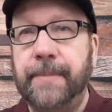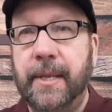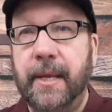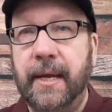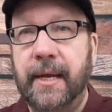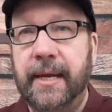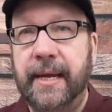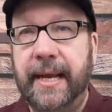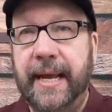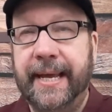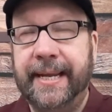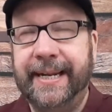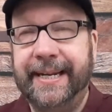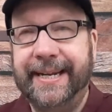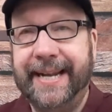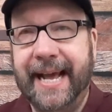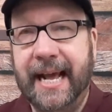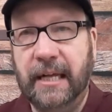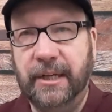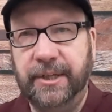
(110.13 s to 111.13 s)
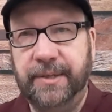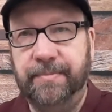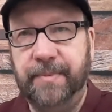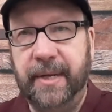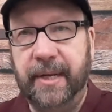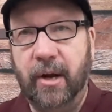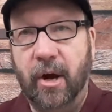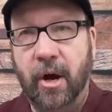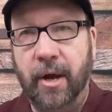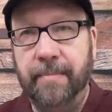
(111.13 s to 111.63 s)
an
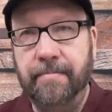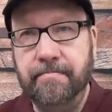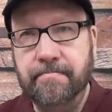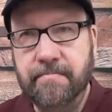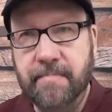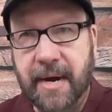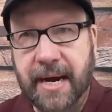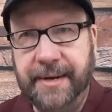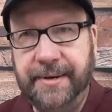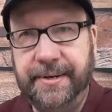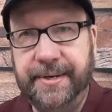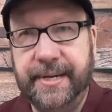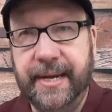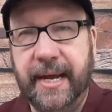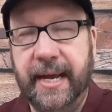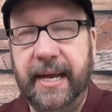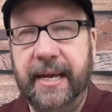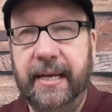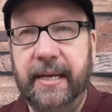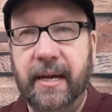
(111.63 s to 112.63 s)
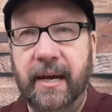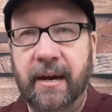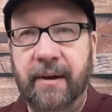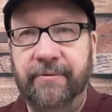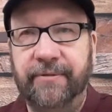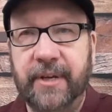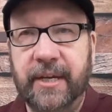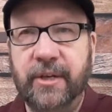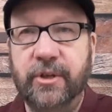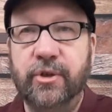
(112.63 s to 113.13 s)
announcement on Monday
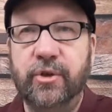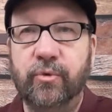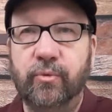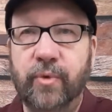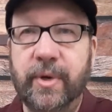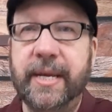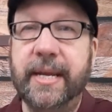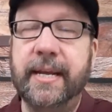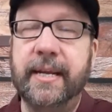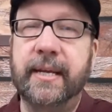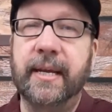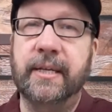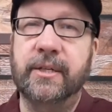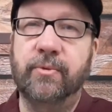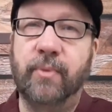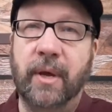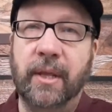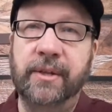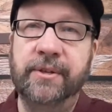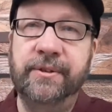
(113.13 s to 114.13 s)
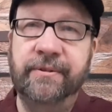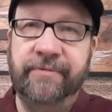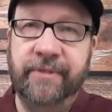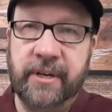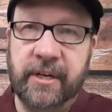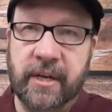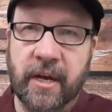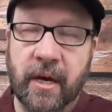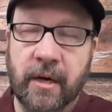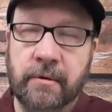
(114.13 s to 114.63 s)
of each week, as well as a
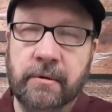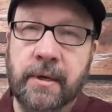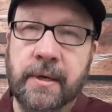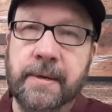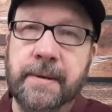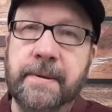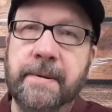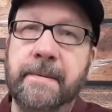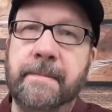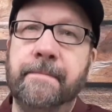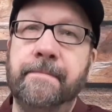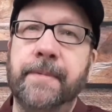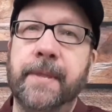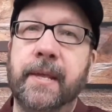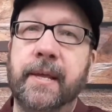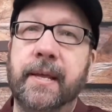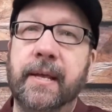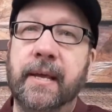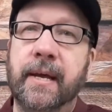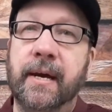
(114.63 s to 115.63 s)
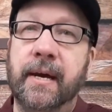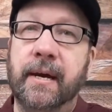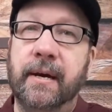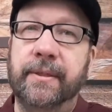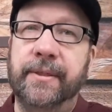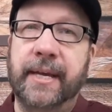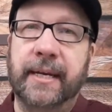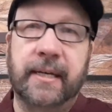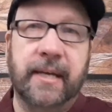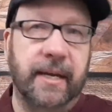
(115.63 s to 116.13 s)
video
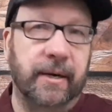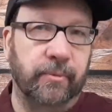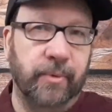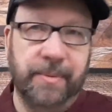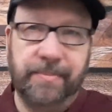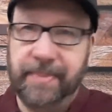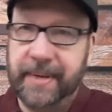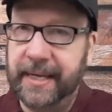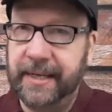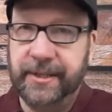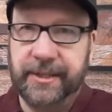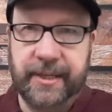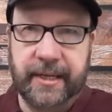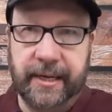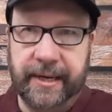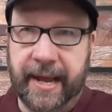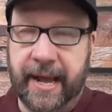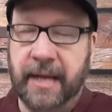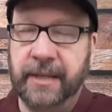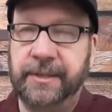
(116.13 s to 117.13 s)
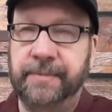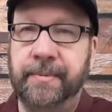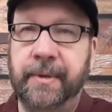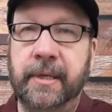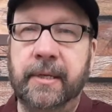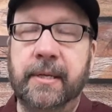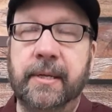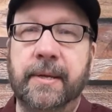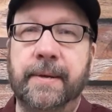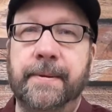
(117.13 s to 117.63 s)
that kind of repeats the
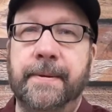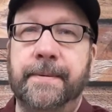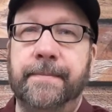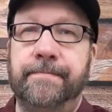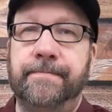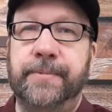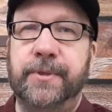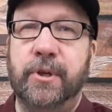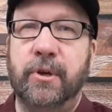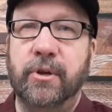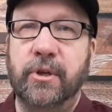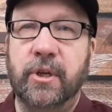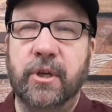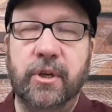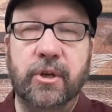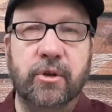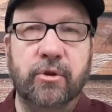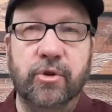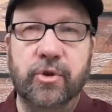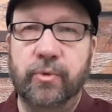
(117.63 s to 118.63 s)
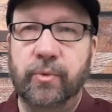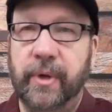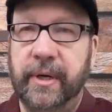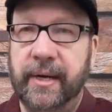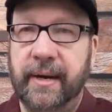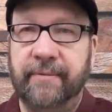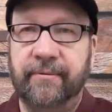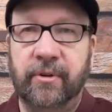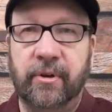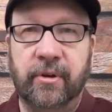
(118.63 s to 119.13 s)
announcement, so you can use
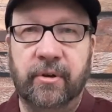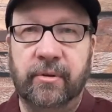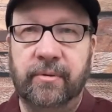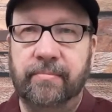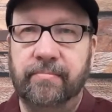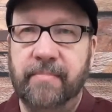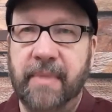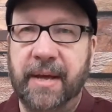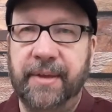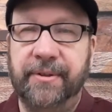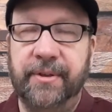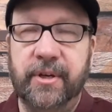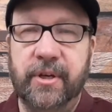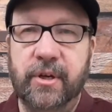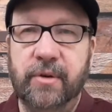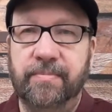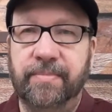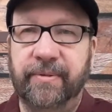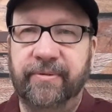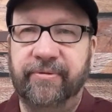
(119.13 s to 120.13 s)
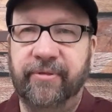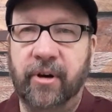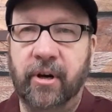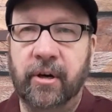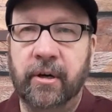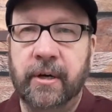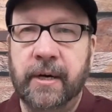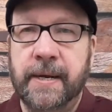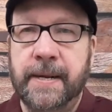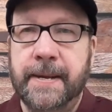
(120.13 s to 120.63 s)
whatever method you
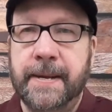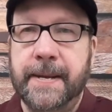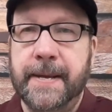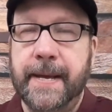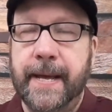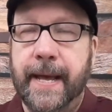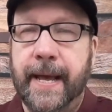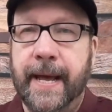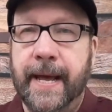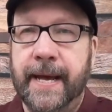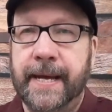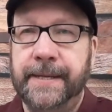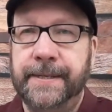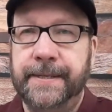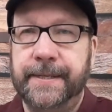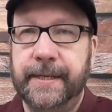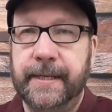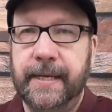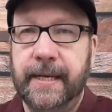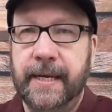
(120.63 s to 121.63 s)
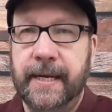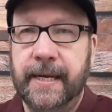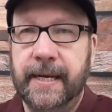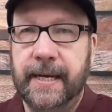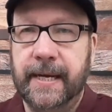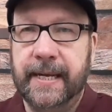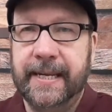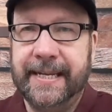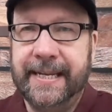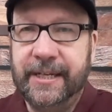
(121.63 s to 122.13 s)
prefer. And
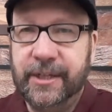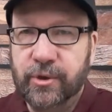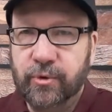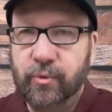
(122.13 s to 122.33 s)
each